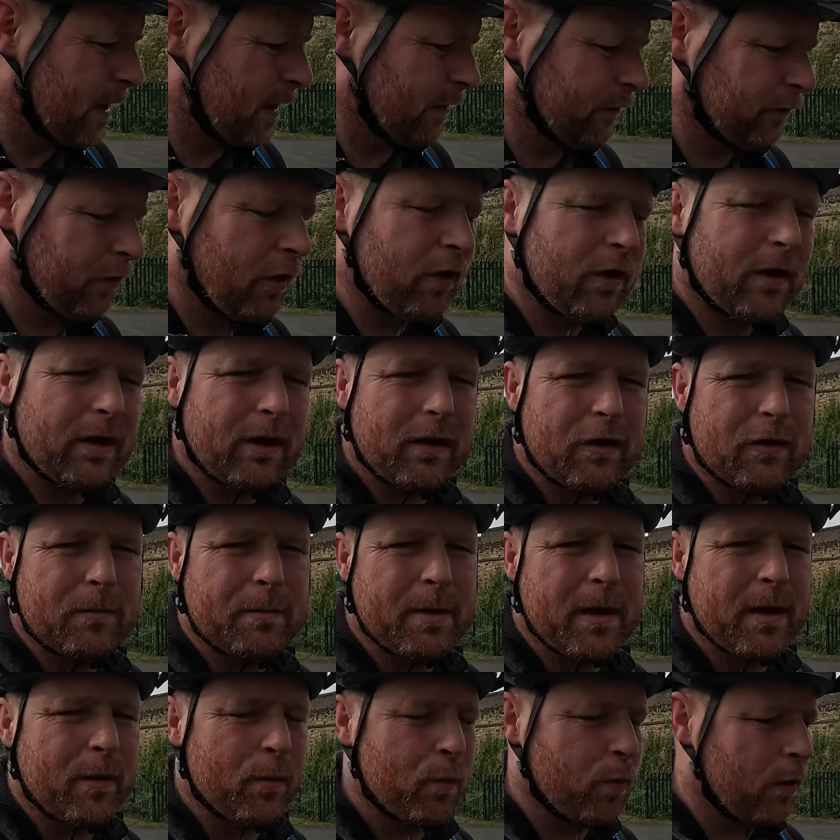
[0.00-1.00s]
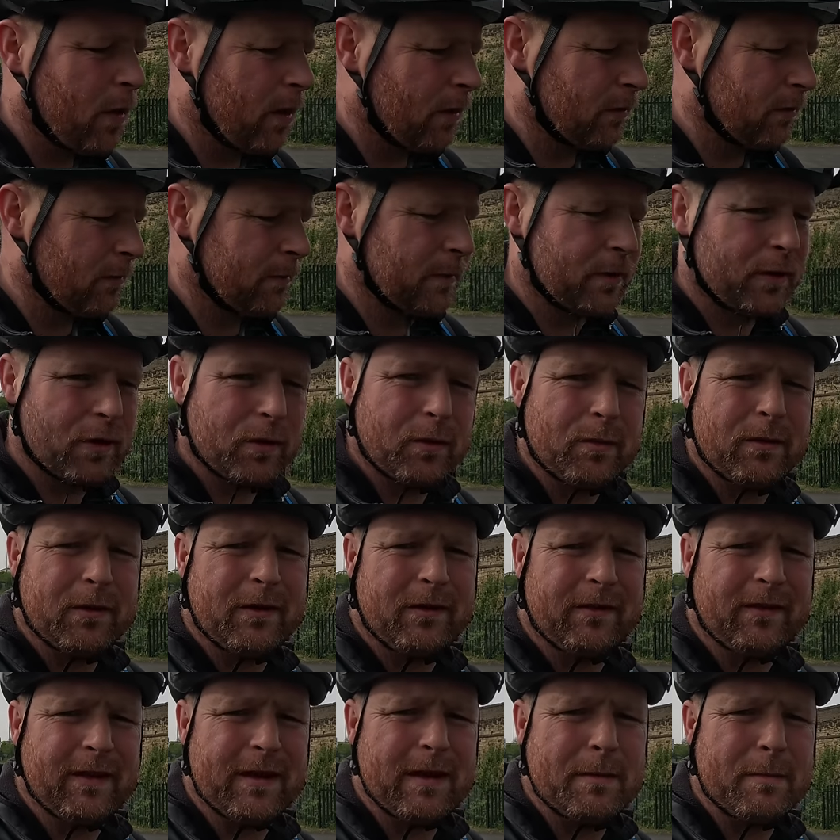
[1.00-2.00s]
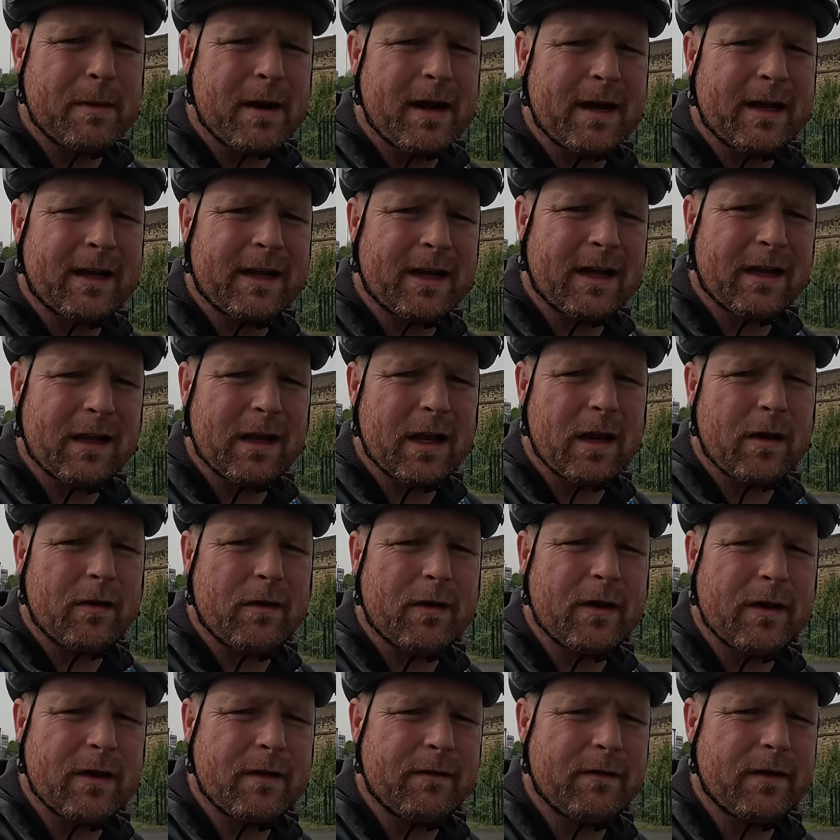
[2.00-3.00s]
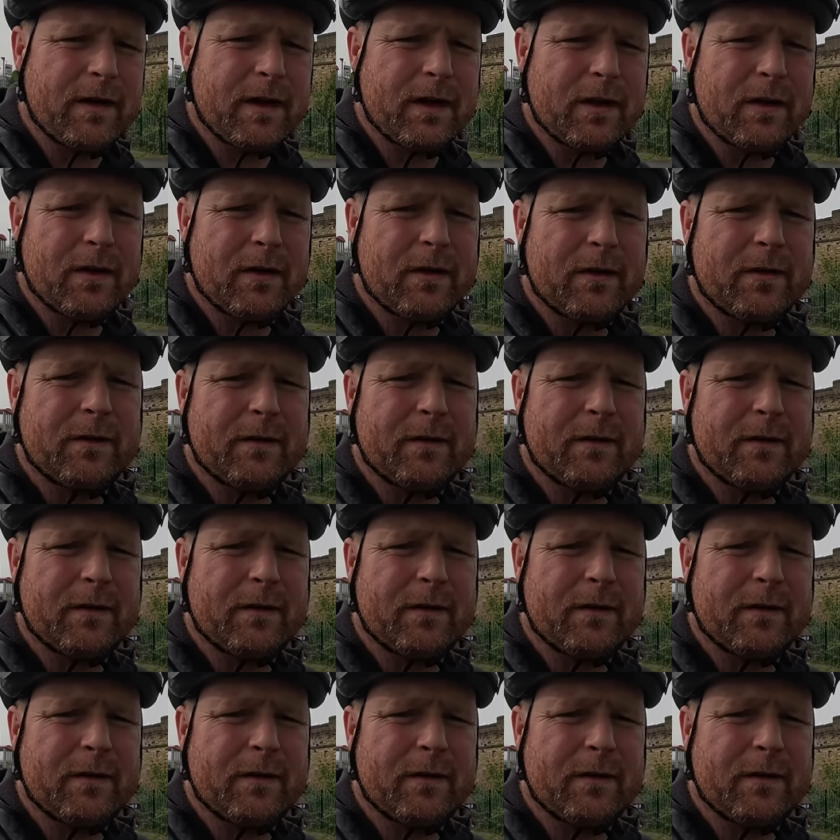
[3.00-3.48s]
I'll talk a little bit what I'm going to be doing with the e-bike later in the video.